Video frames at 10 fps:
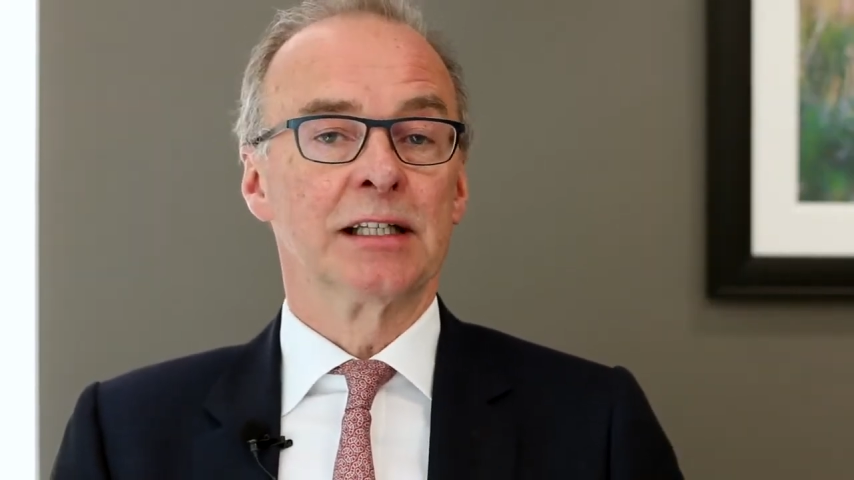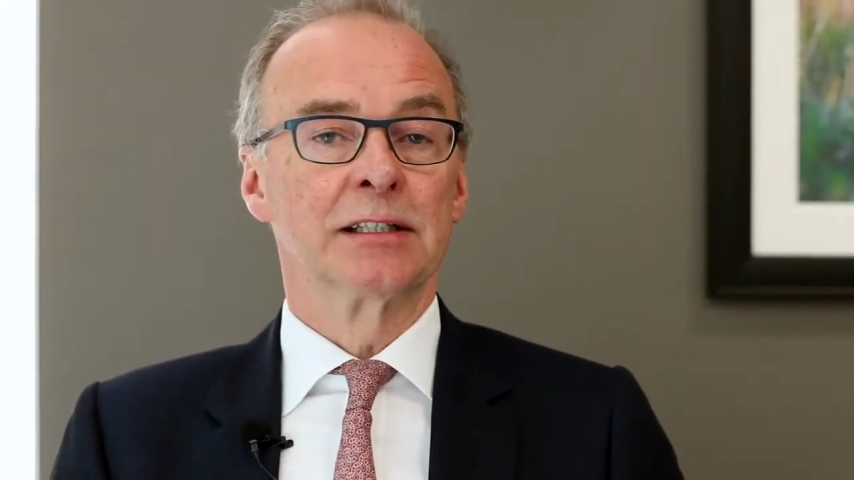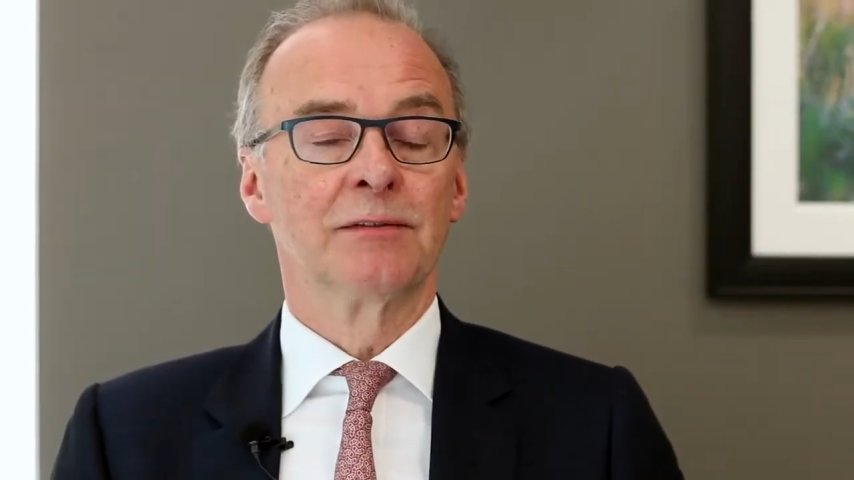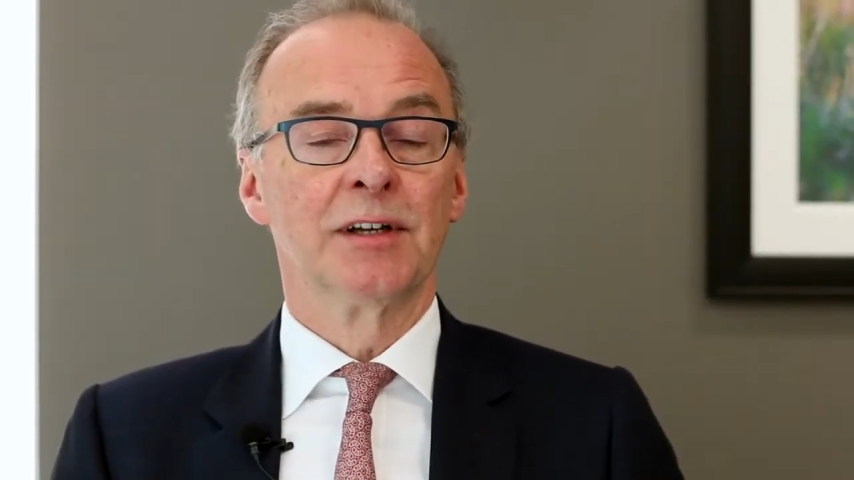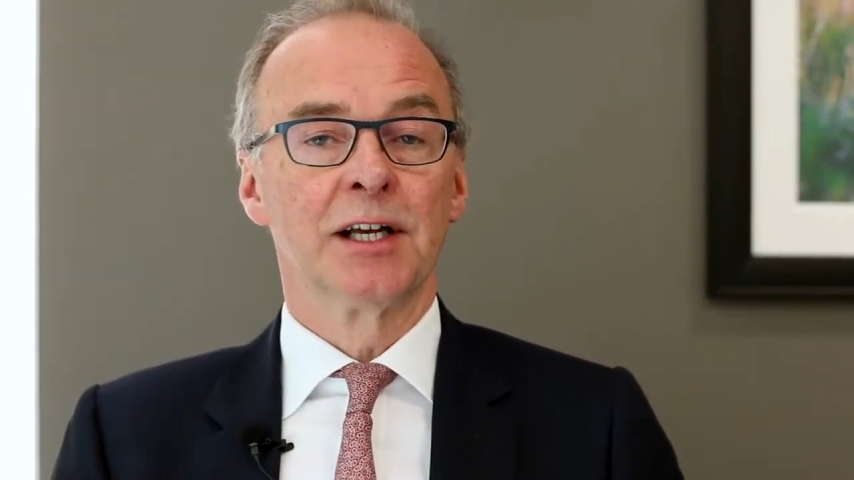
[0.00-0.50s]

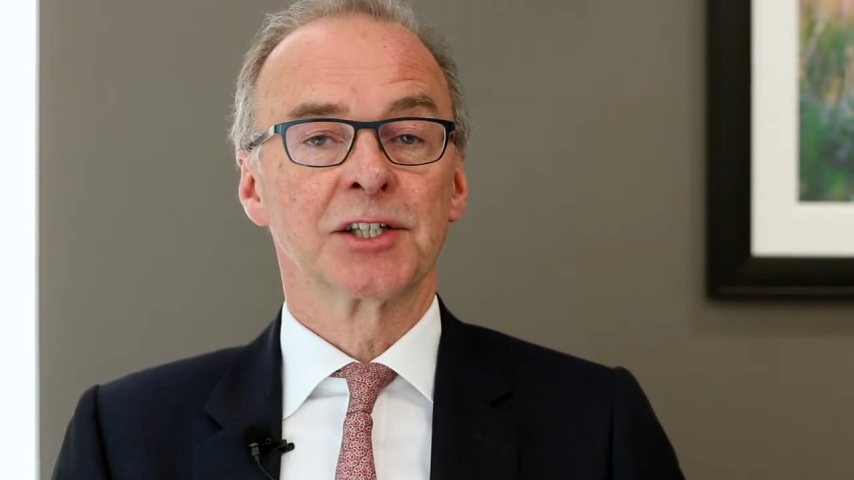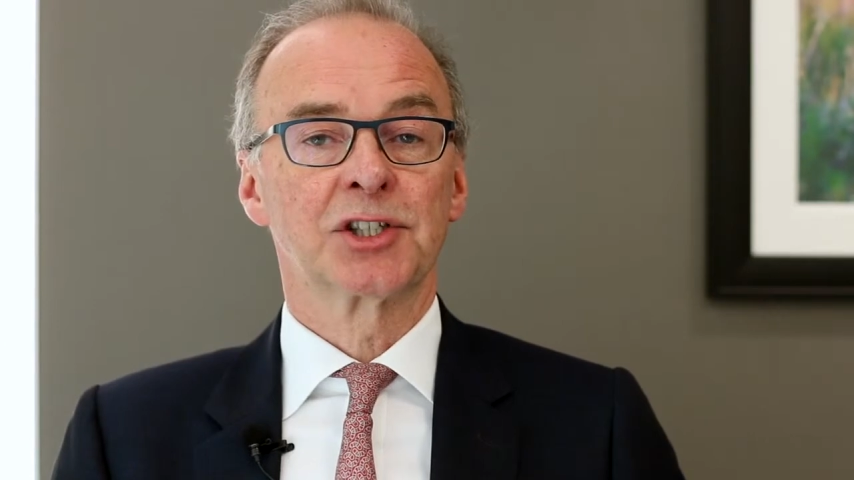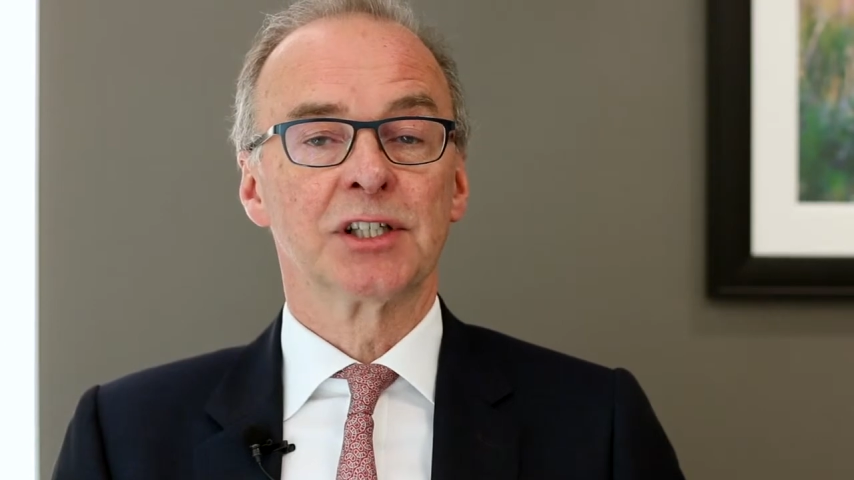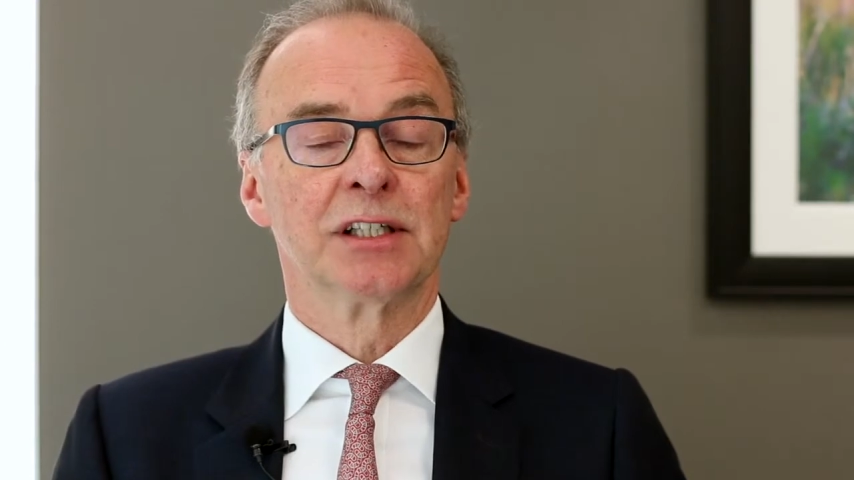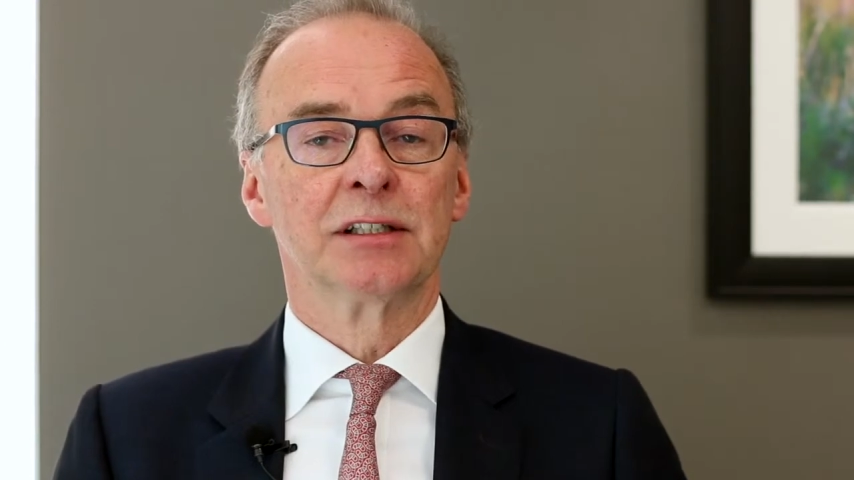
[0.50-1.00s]
end of
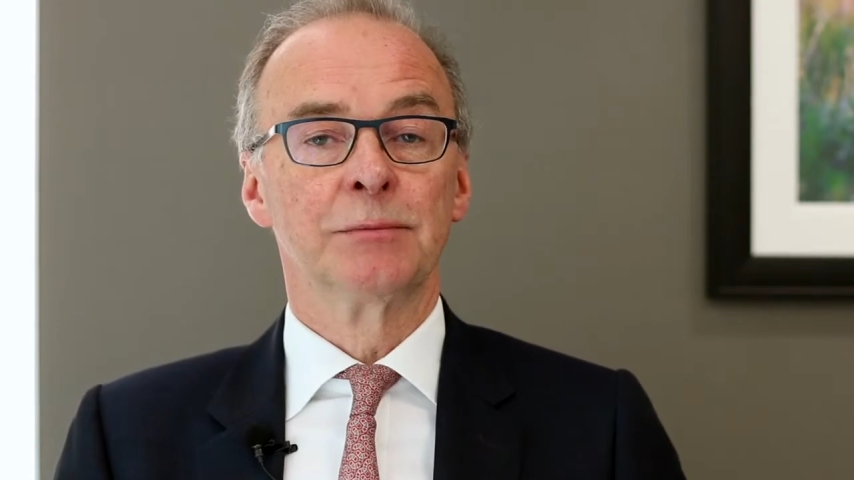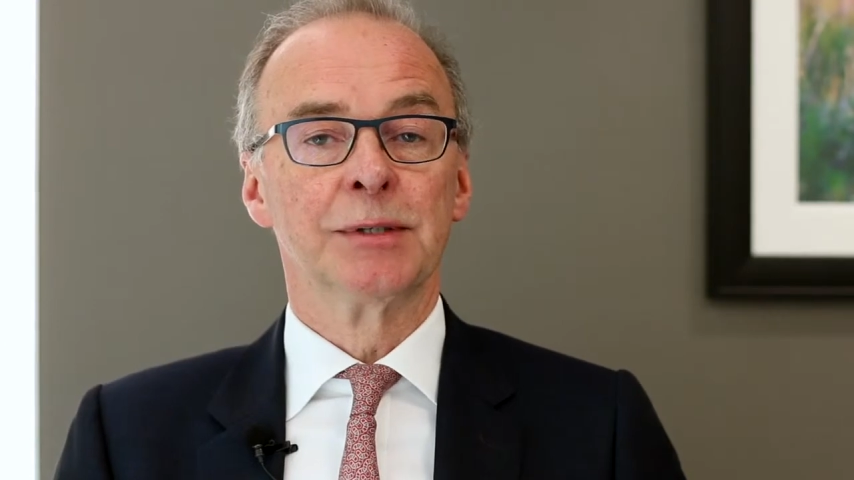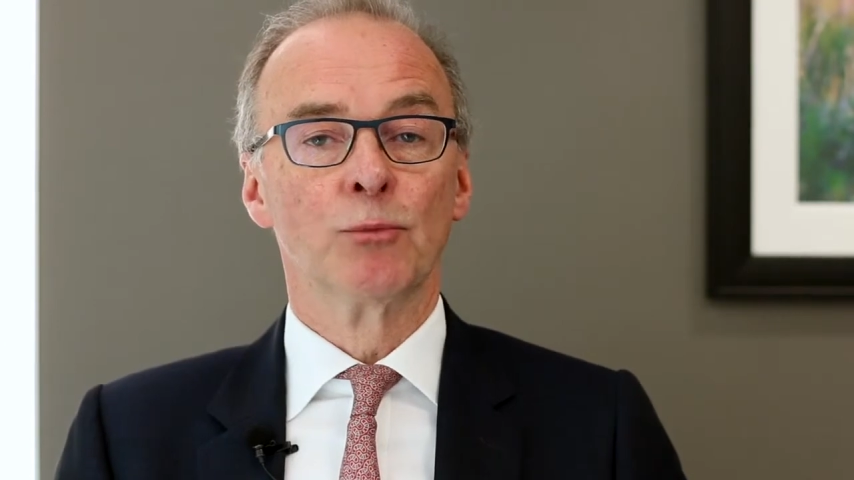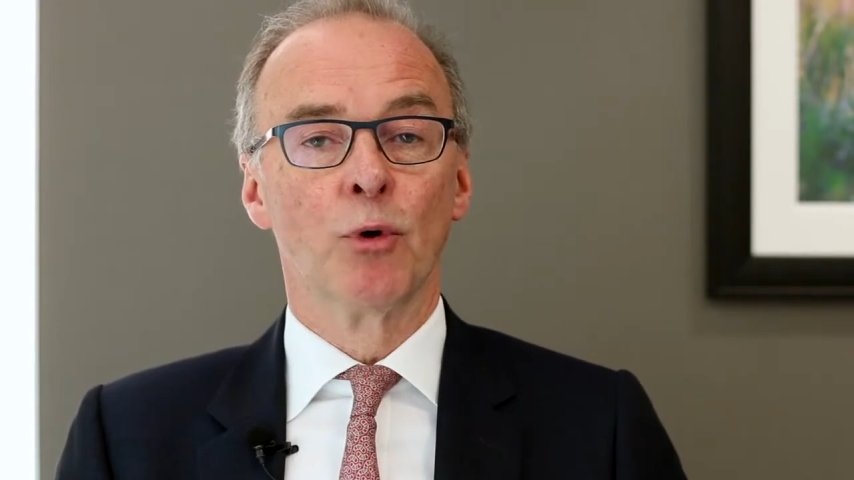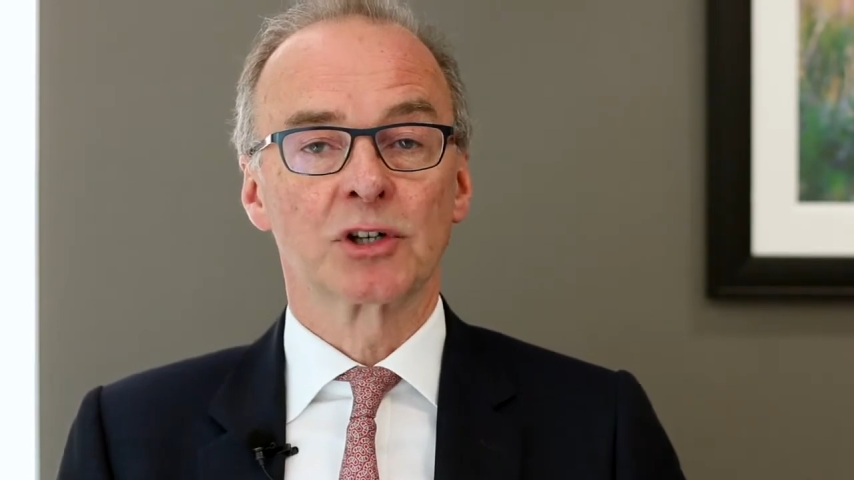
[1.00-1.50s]
last year have
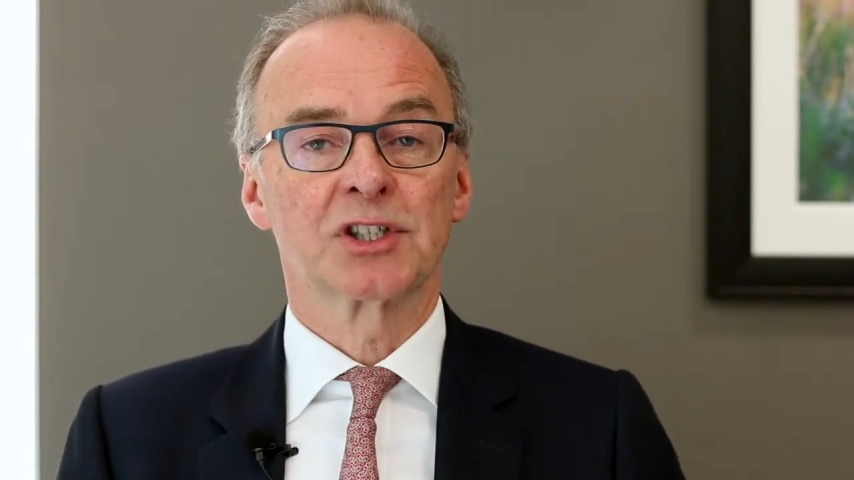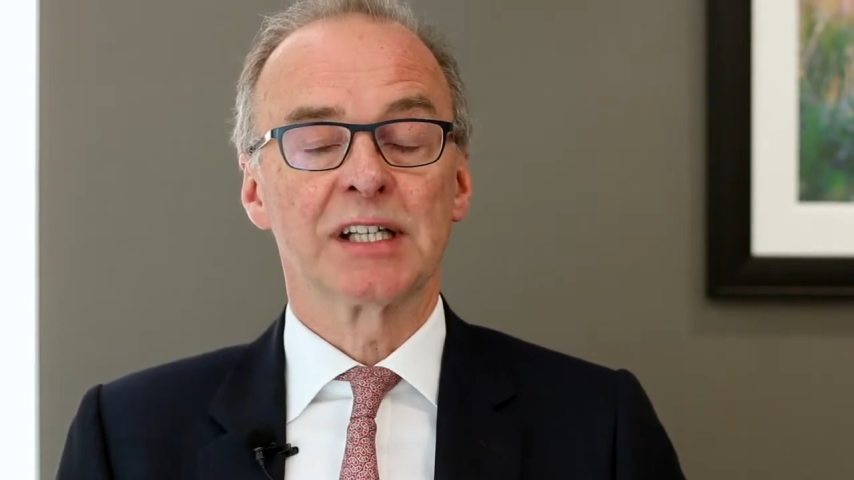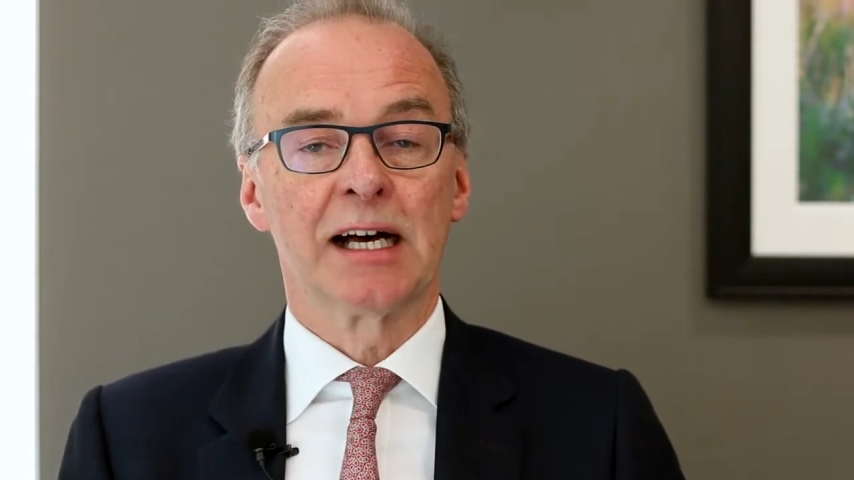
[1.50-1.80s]
been washed